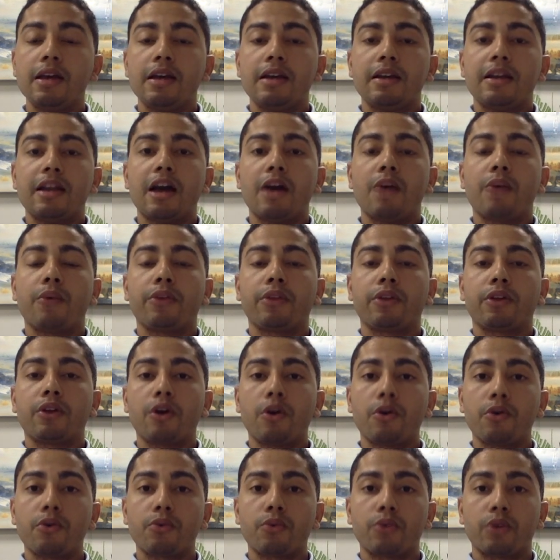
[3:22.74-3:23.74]
Now, with a
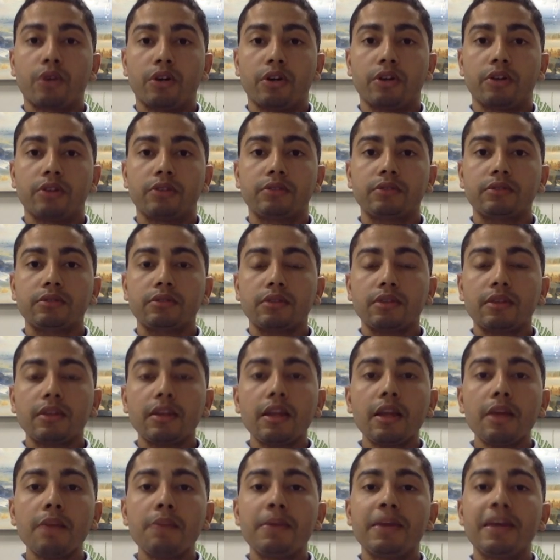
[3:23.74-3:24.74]
code word,
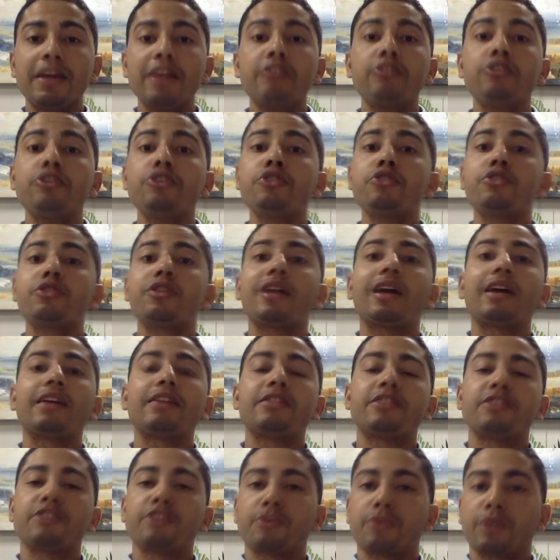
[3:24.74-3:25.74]
begin to
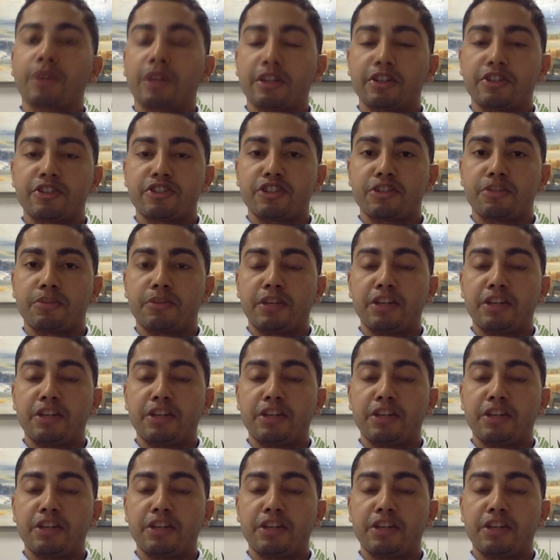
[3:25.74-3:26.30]
utilize it in your relationship.